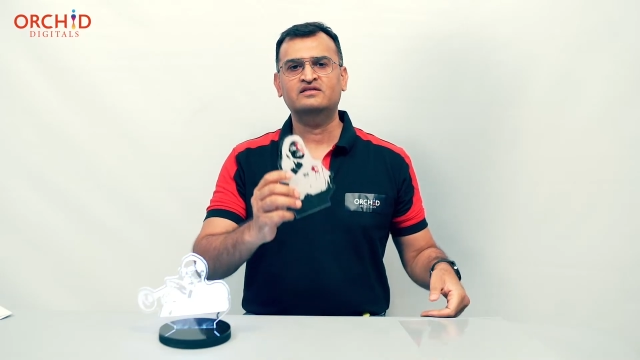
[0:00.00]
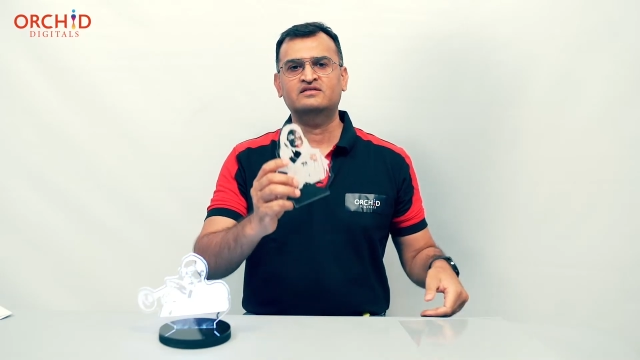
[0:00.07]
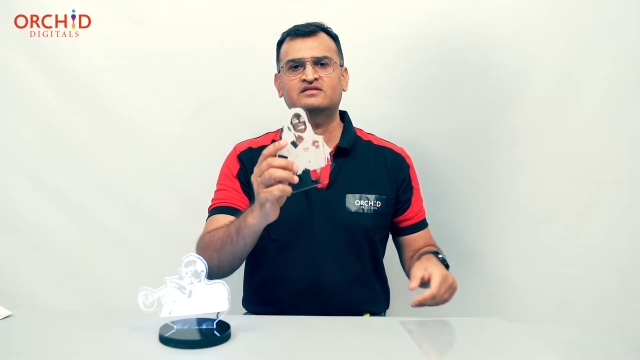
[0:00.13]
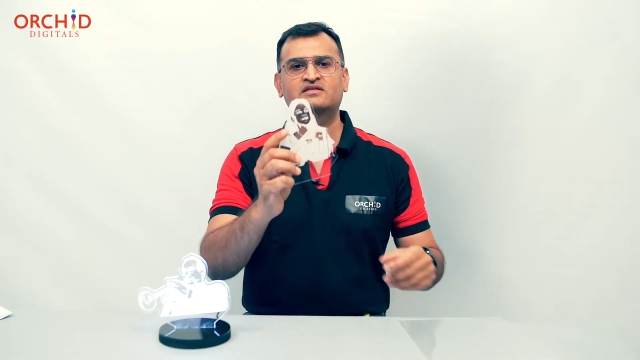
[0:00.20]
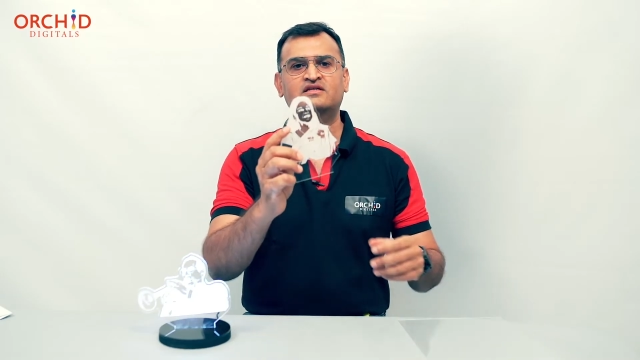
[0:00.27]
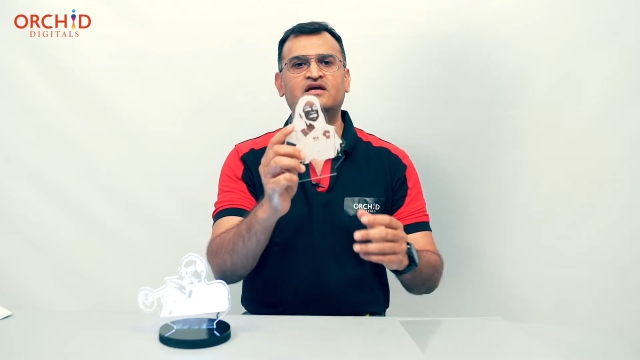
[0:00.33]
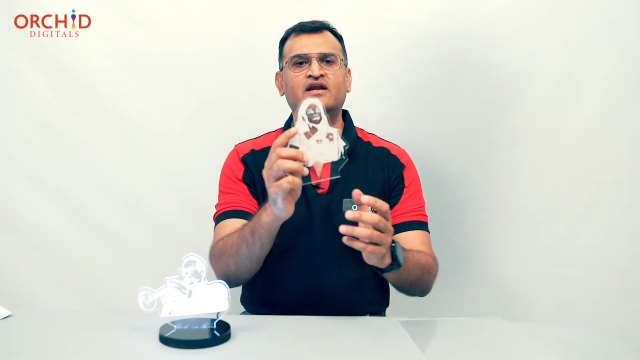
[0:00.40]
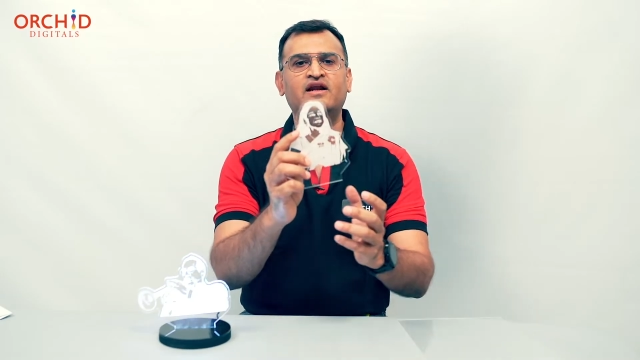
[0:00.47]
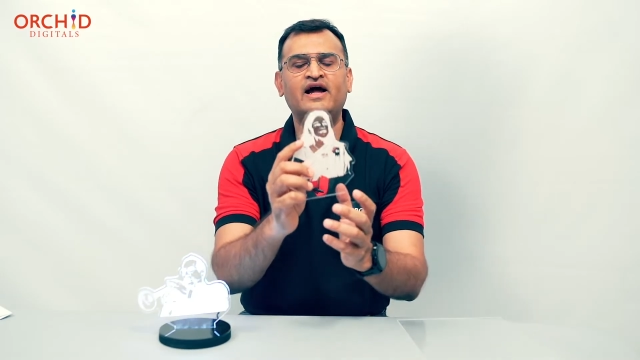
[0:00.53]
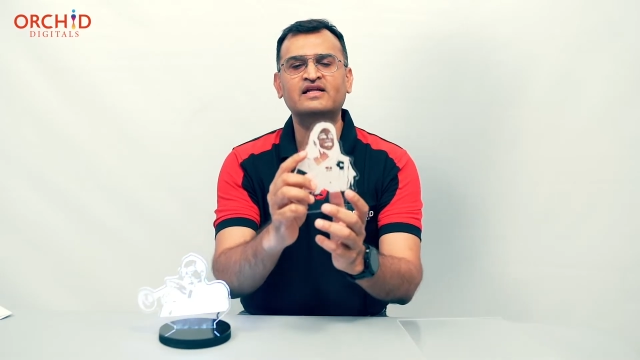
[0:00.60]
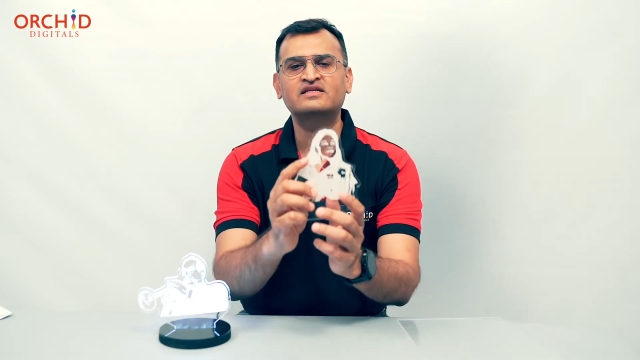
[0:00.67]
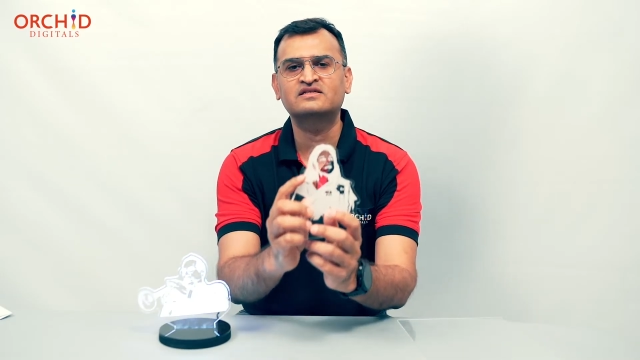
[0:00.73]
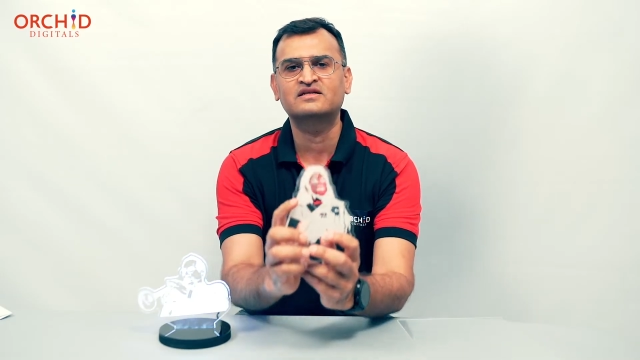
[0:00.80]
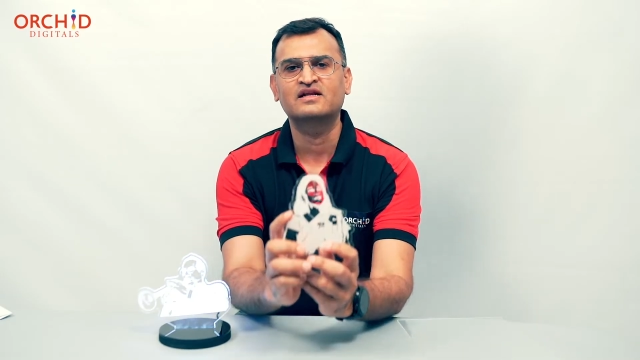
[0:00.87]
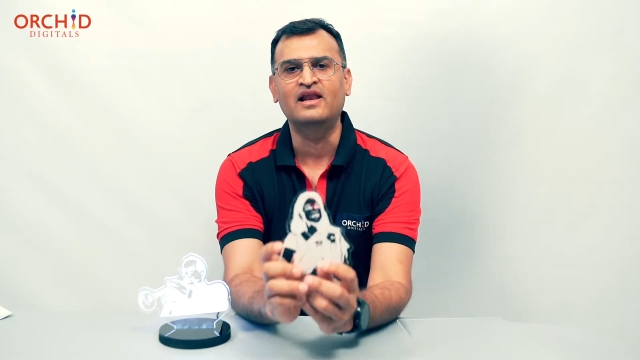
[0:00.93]

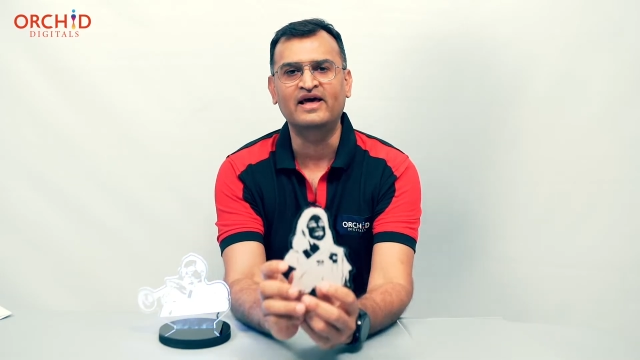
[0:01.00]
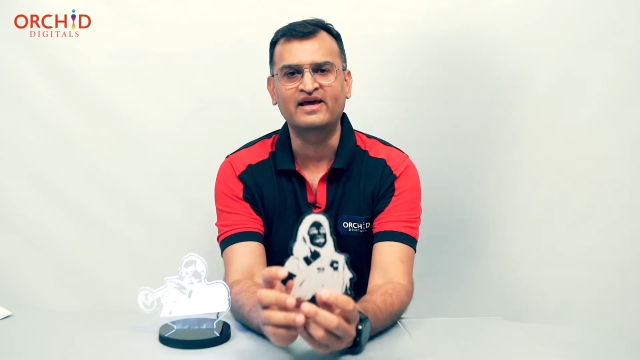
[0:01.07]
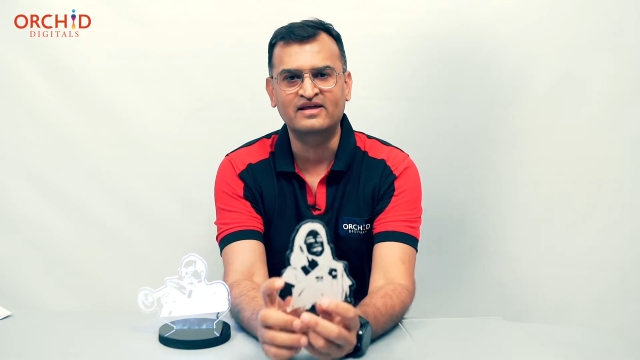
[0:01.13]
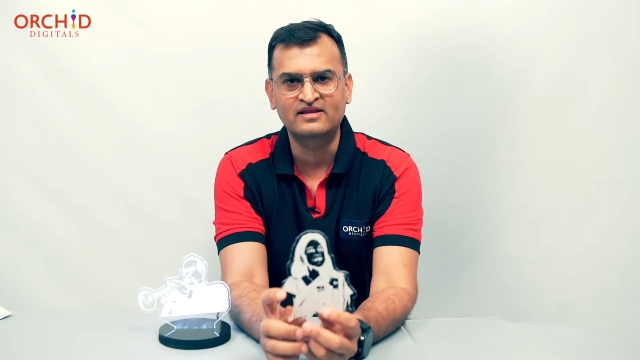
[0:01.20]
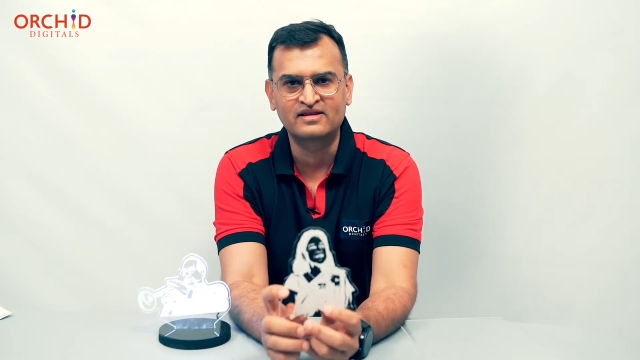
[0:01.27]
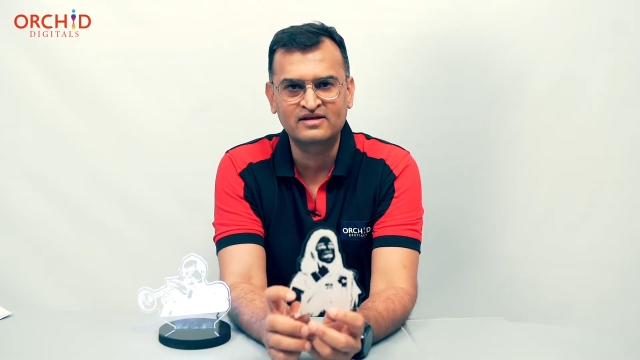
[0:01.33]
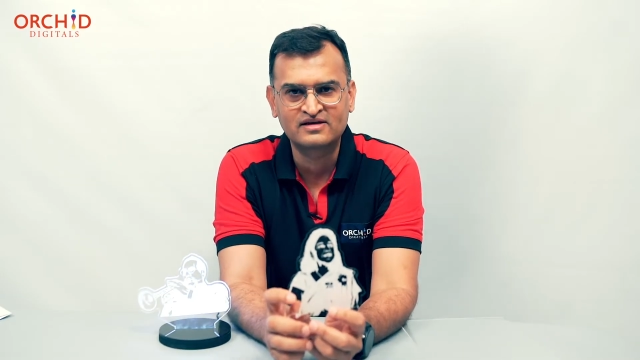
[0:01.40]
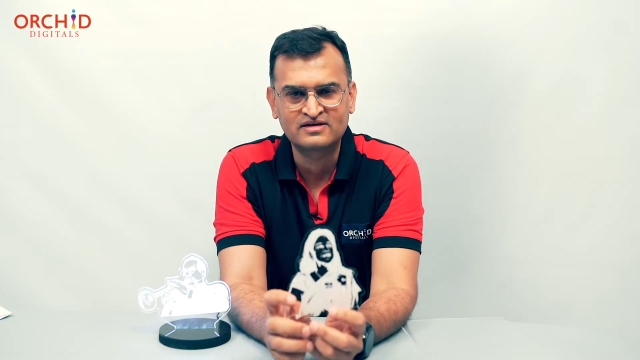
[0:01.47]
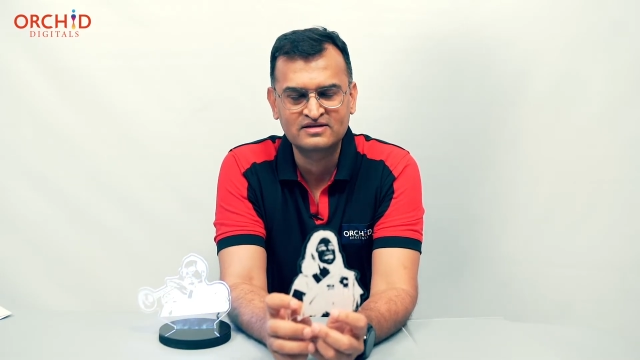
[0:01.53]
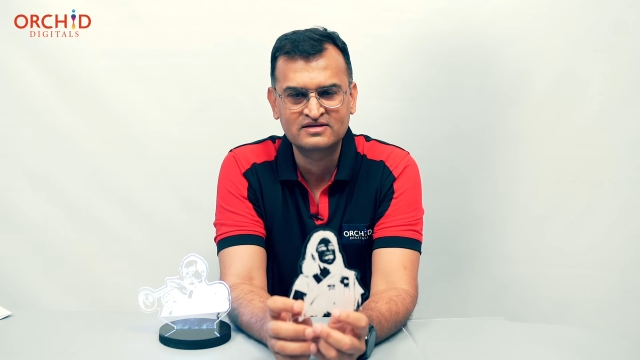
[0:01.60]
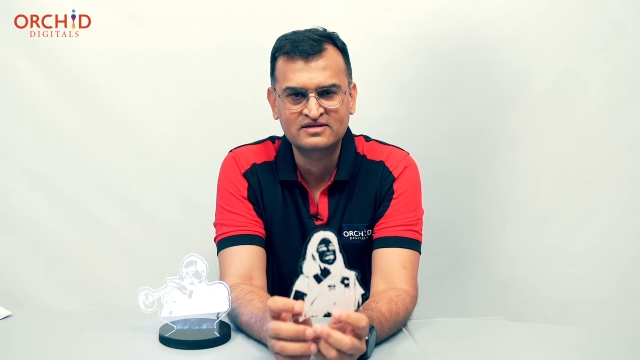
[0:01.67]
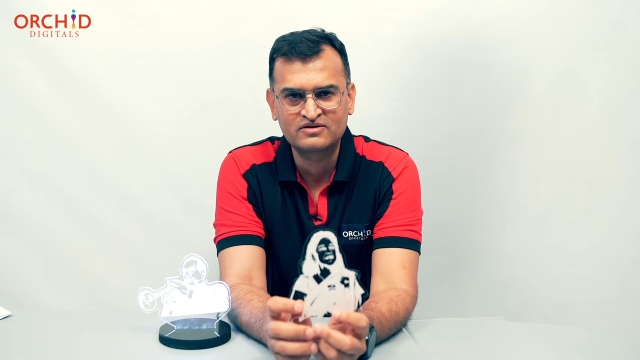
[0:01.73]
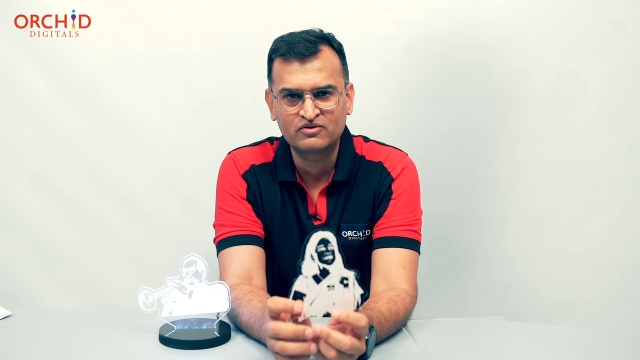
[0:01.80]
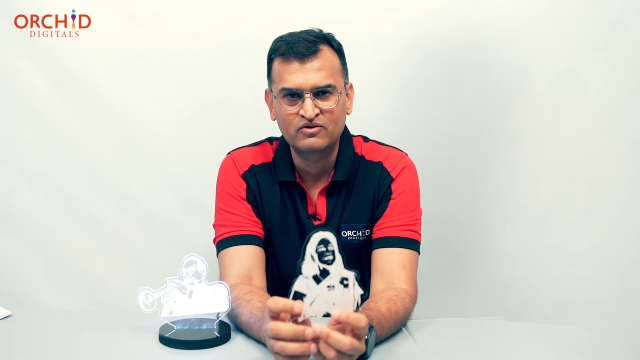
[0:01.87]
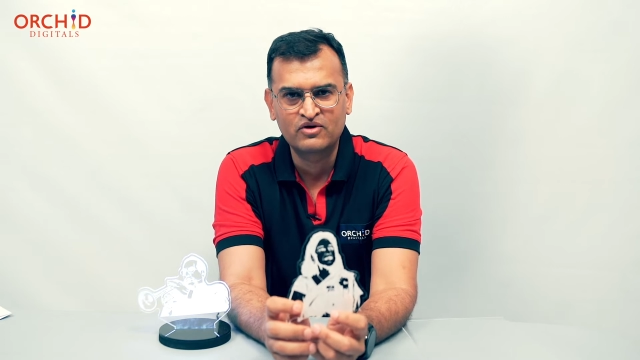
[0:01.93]
scratched like
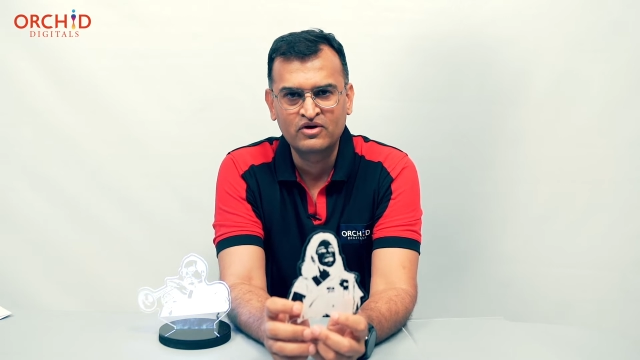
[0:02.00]
this,